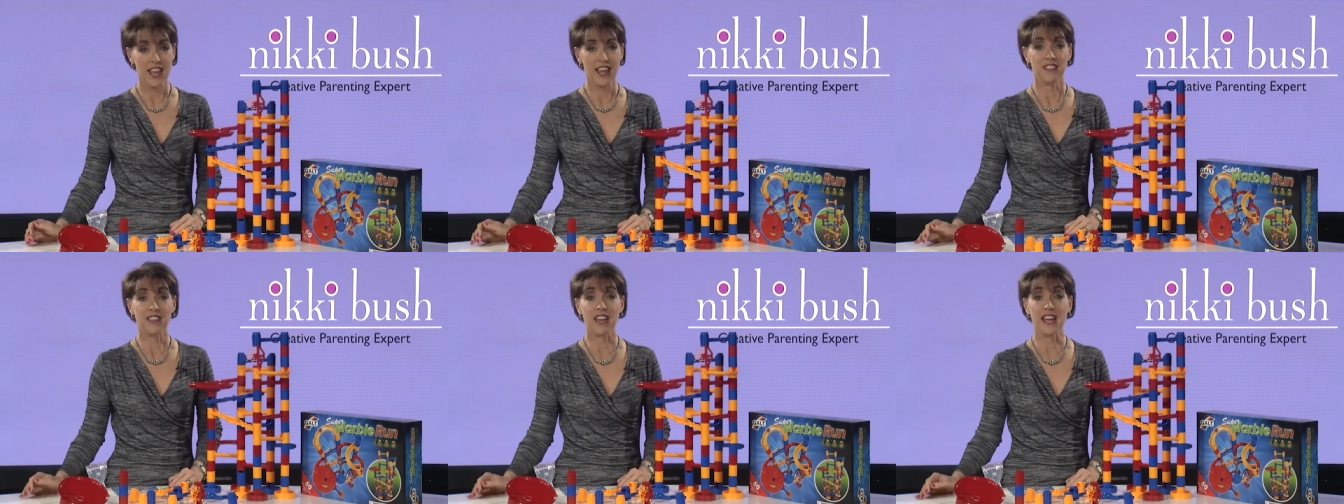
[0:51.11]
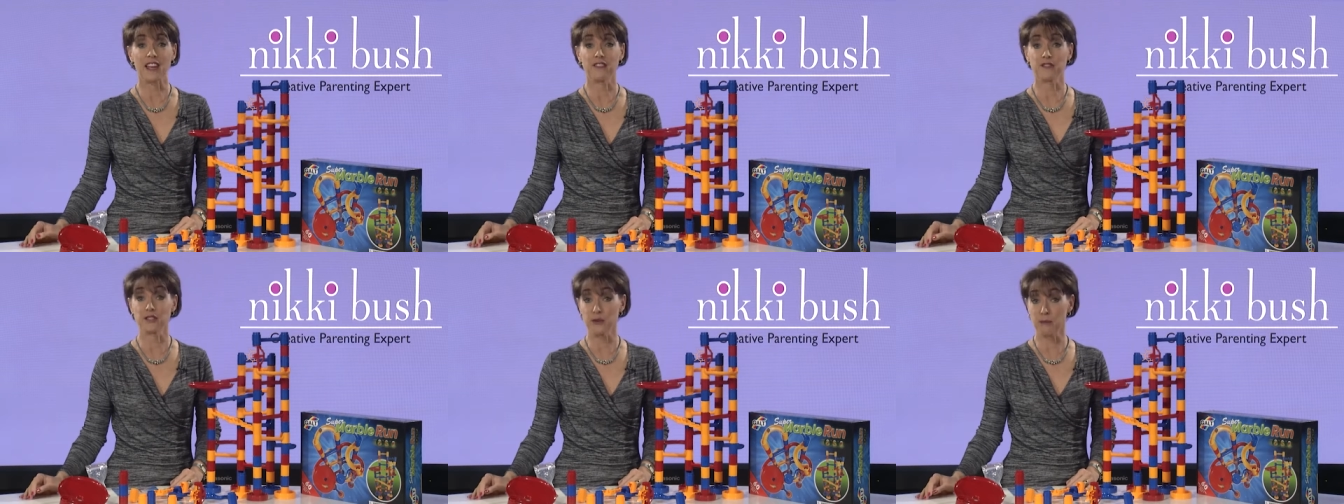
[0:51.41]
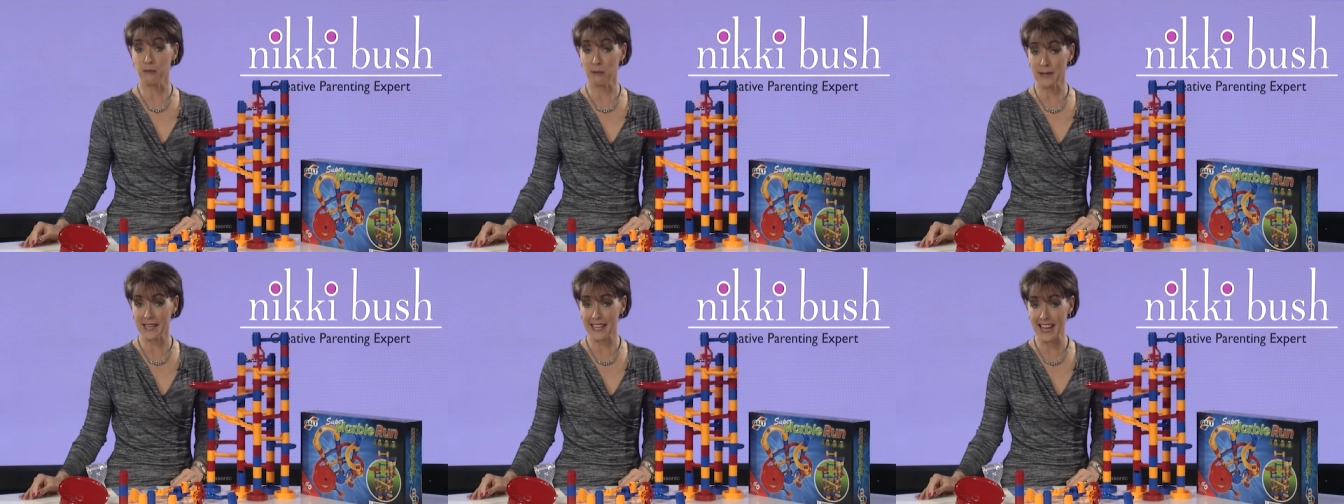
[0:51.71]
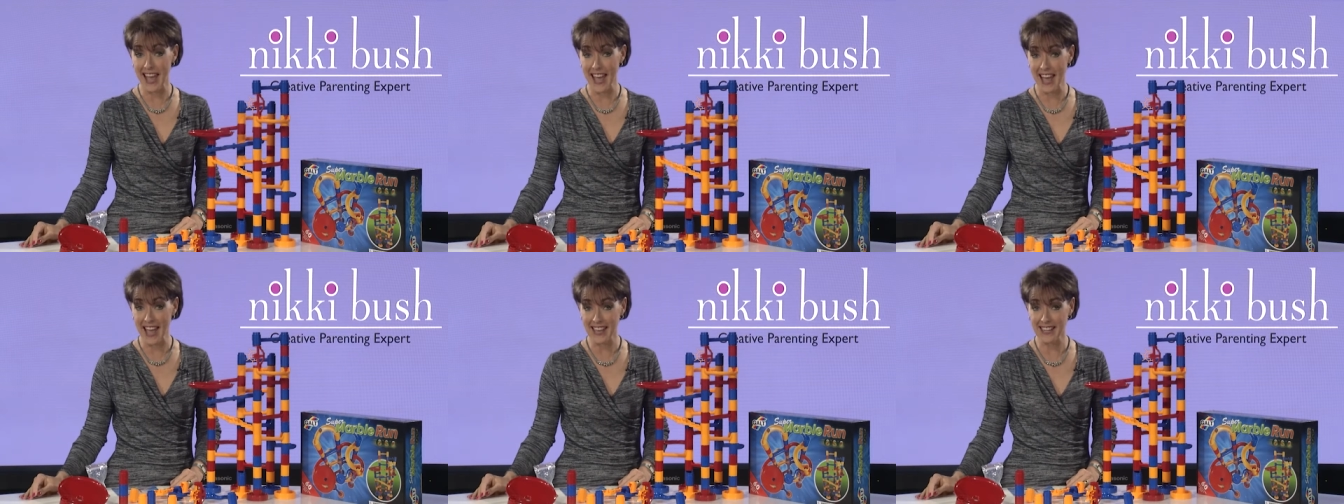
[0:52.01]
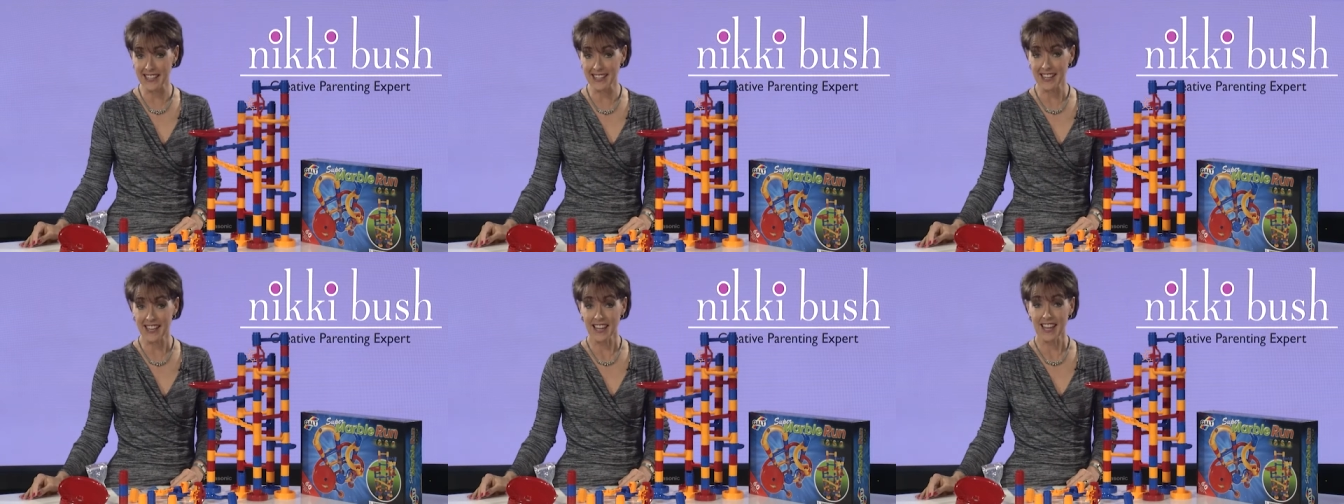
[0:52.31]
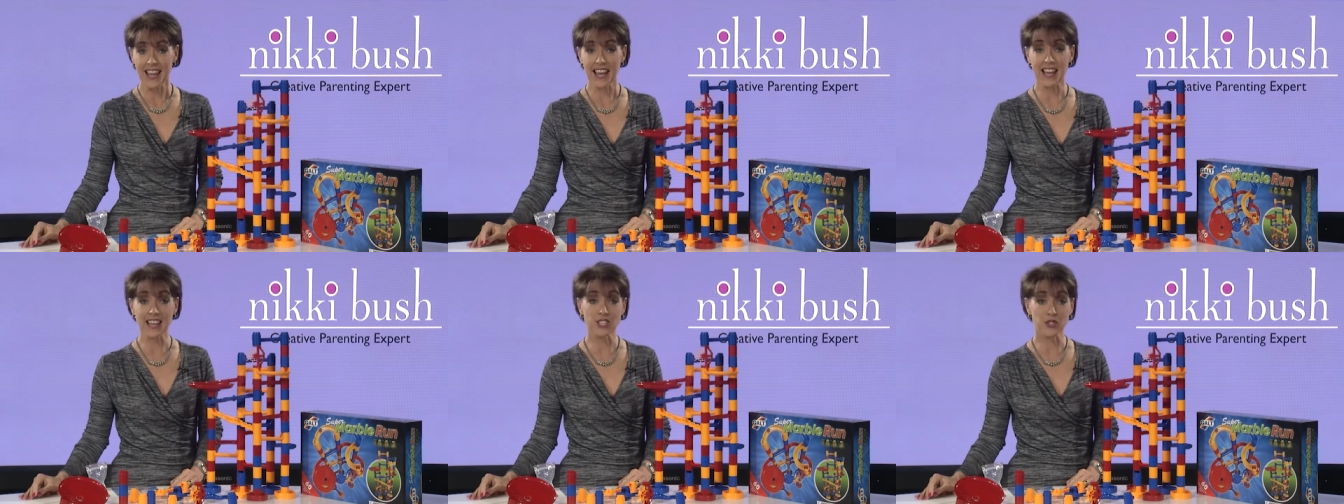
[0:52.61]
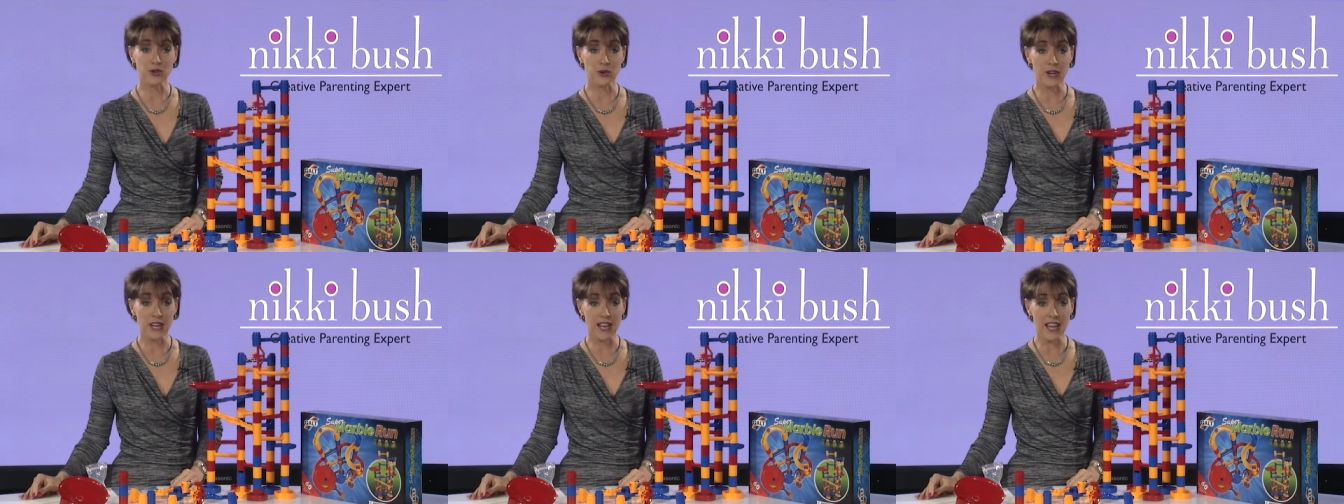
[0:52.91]
They have to plan and
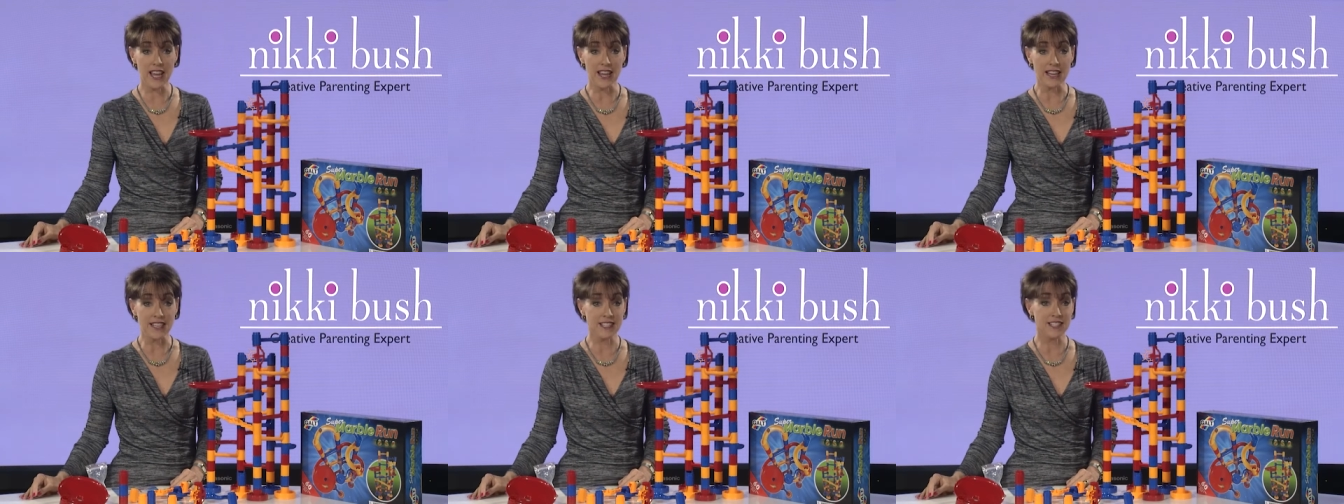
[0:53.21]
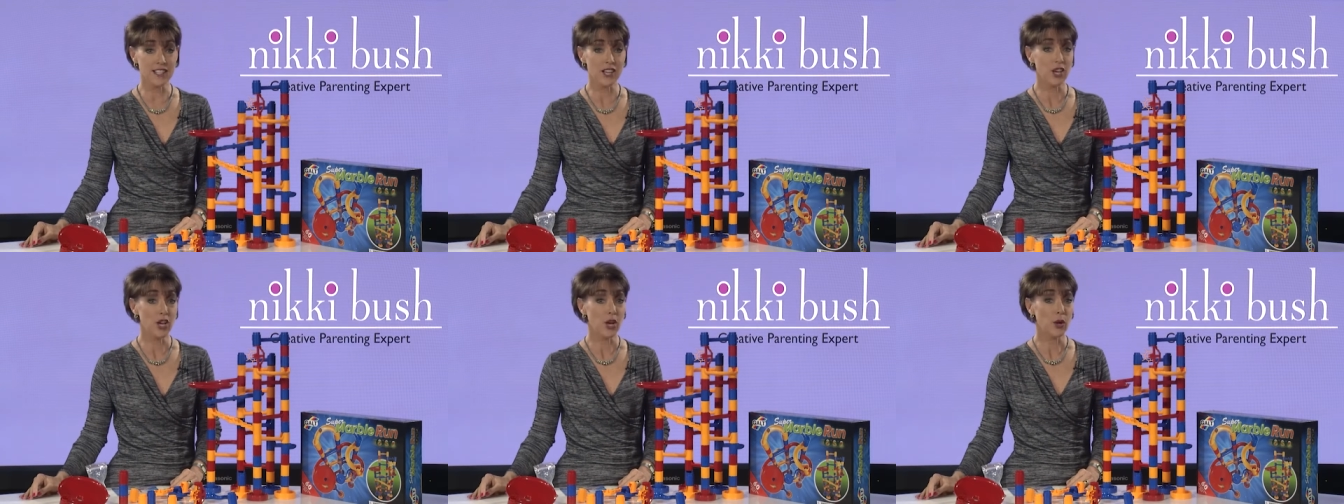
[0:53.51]
create